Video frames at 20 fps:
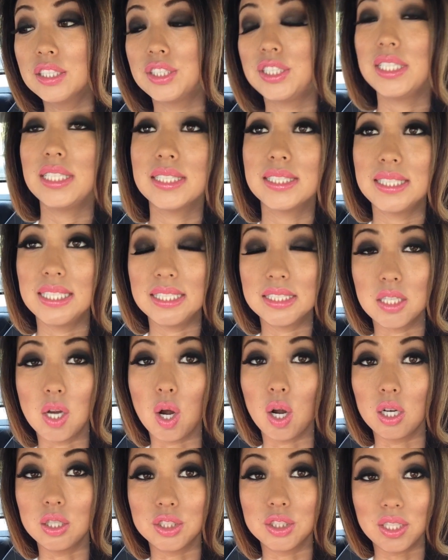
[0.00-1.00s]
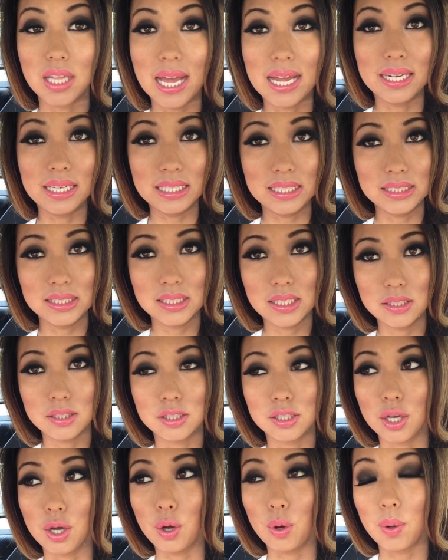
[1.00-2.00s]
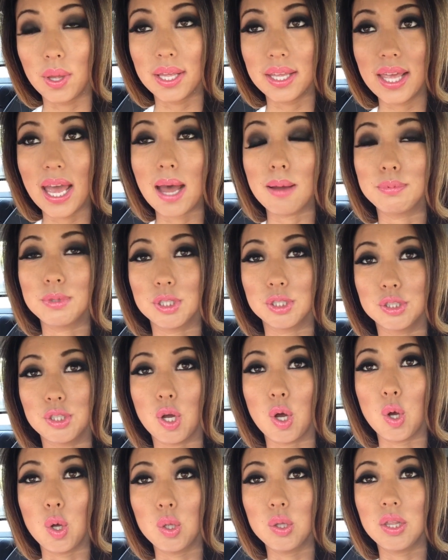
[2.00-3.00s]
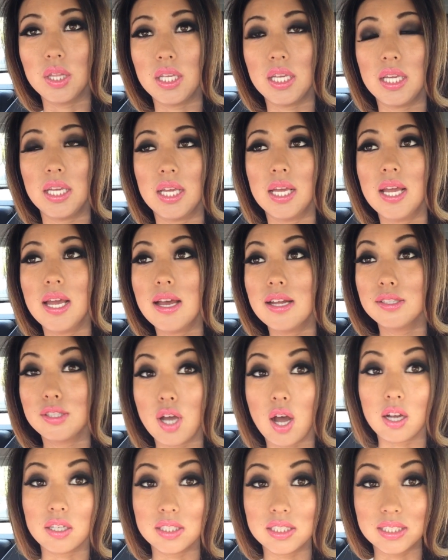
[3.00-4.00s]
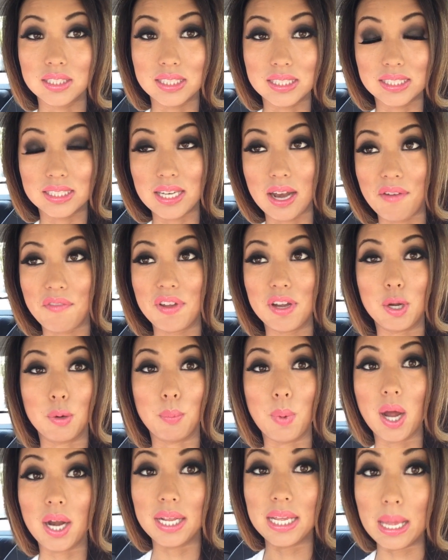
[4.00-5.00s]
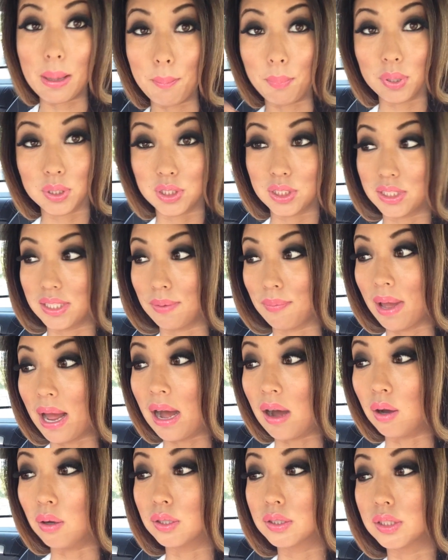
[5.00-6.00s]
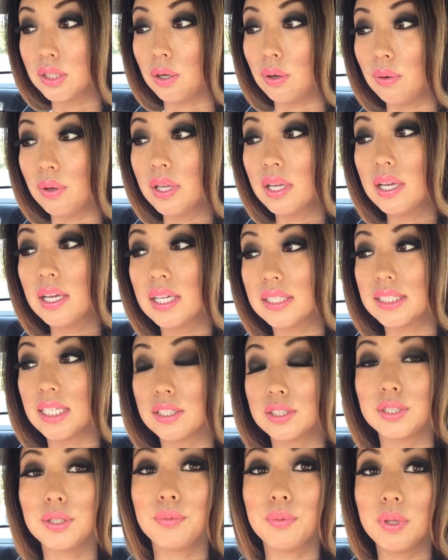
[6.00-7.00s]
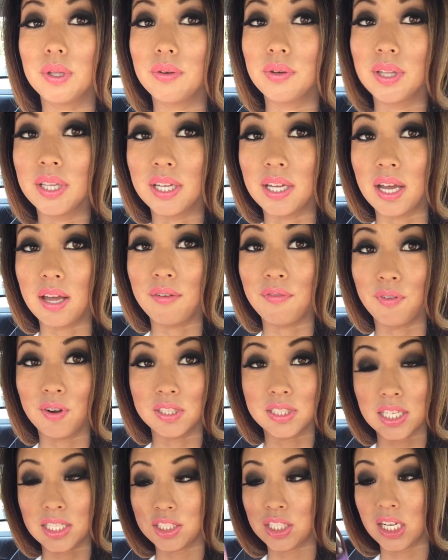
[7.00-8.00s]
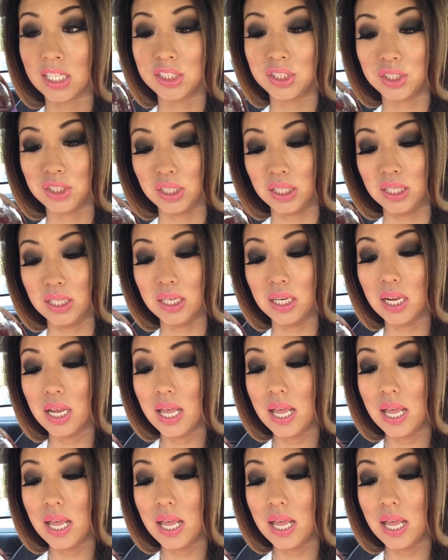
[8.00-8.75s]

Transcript: chia seeds are gelatinous, so it captures all the toxins and stuff in your body and pushes them out. So it's actually really, really good for digestion.